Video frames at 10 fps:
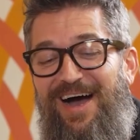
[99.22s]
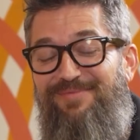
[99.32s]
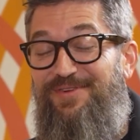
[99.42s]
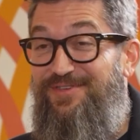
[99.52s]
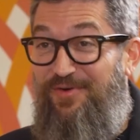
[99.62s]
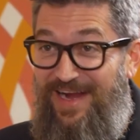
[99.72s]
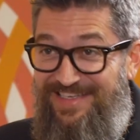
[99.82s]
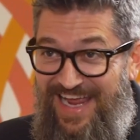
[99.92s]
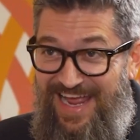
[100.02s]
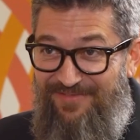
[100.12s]
So it's great
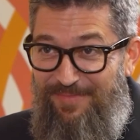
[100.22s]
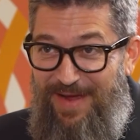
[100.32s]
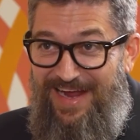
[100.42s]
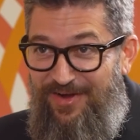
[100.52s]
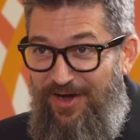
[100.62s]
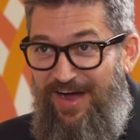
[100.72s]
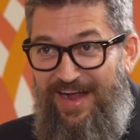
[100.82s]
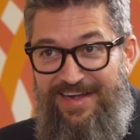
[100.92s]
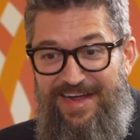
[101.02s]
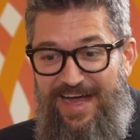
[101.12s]
to have you back
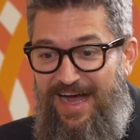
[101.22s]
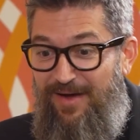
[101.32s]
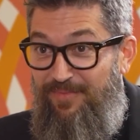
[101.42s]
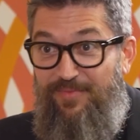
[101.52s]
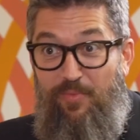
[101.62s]
on.